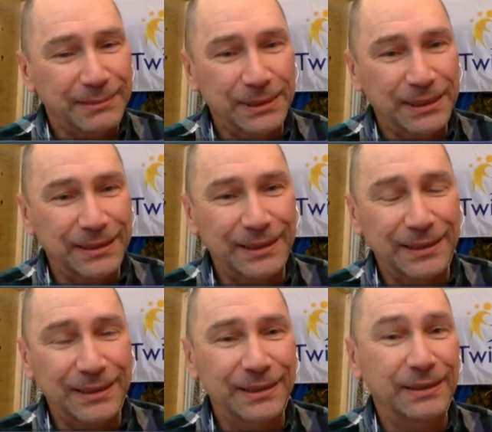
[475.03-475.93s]

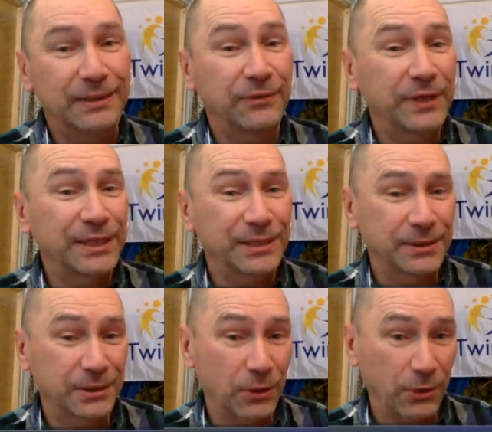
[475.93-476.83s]
in the Finnish
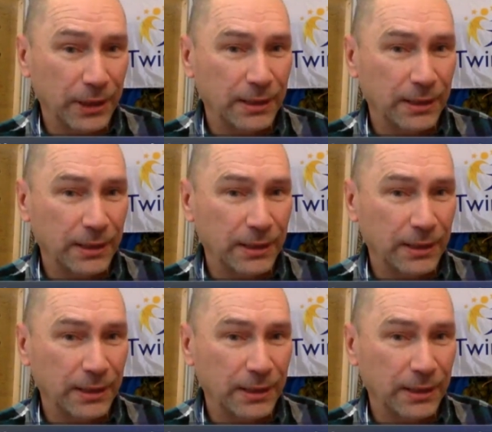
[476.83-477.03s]
soil.